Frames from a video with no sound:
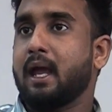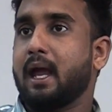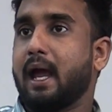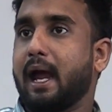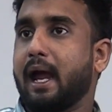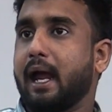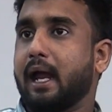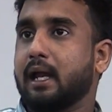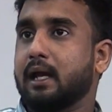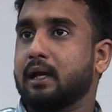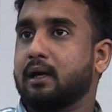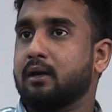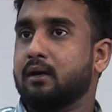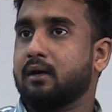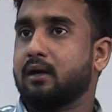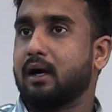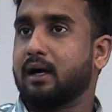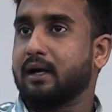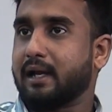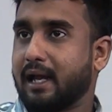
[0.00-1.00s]
And
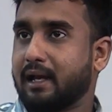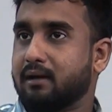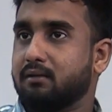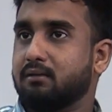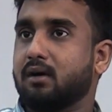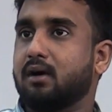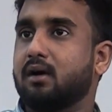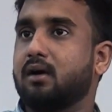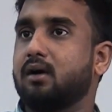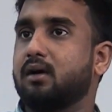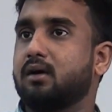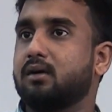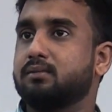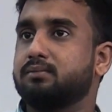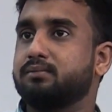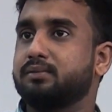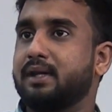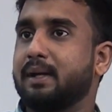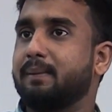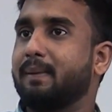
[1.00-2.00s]
again,
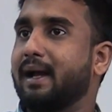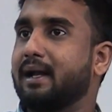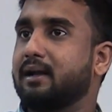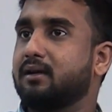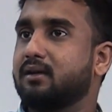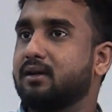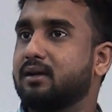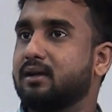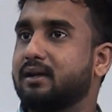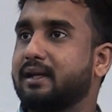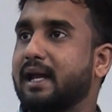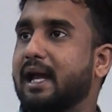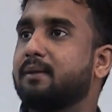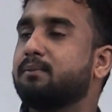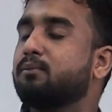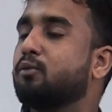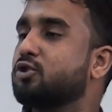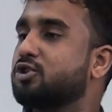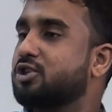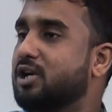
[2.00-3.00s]
they might get
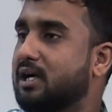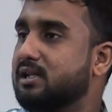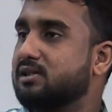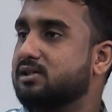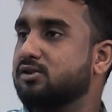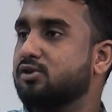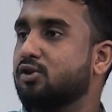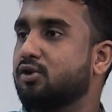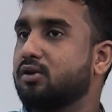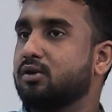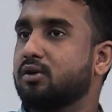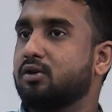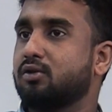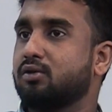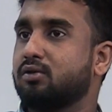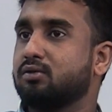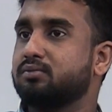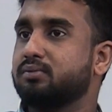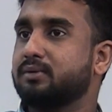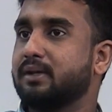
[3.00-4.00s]
more chances, or
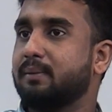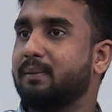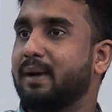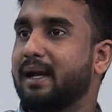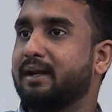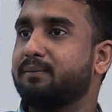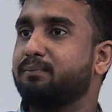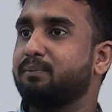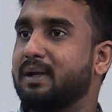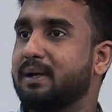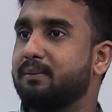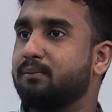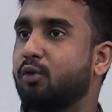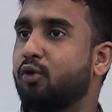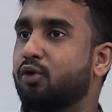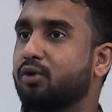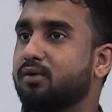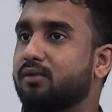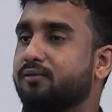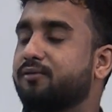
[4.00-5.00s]
there might be
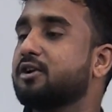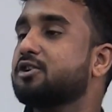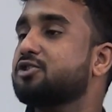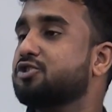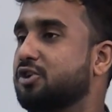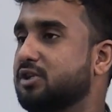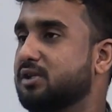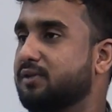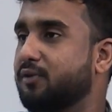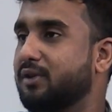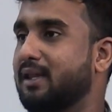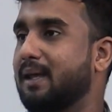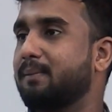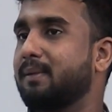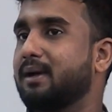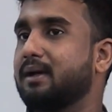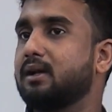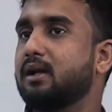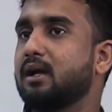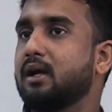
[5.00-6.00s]
more fixtures for them,
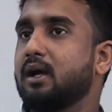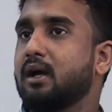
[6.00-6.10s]
and